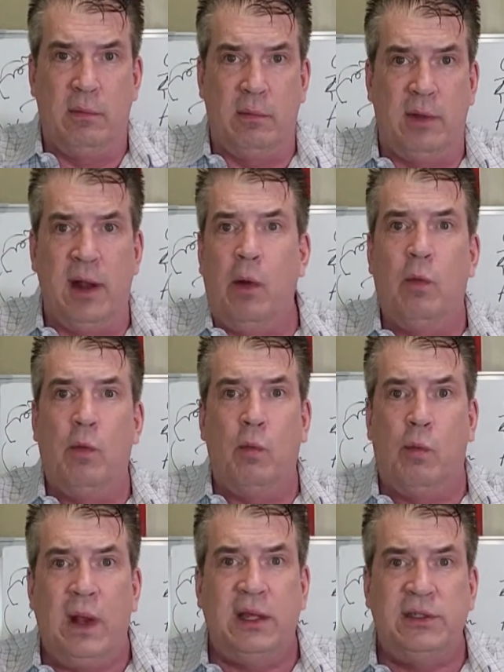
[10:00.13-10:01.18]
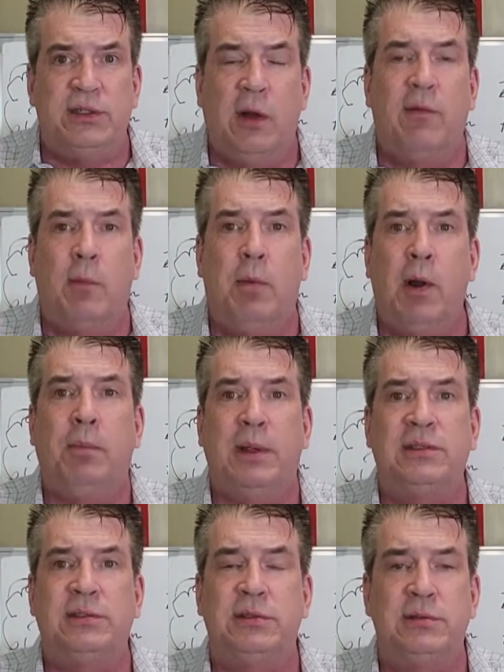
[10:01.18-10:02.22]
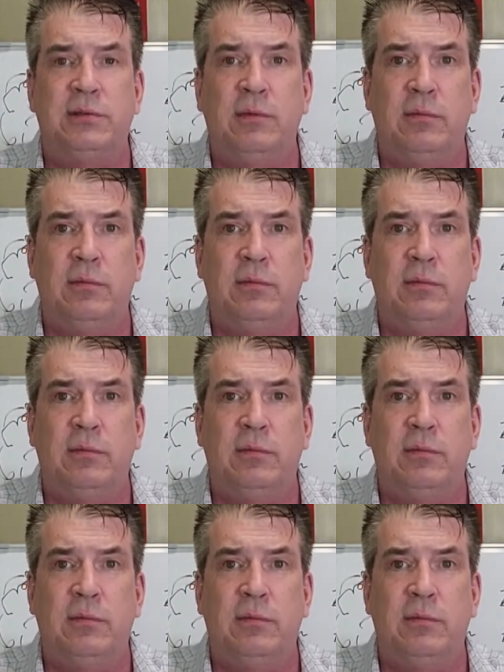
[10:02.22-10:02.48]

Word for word: they don't really serve a purpose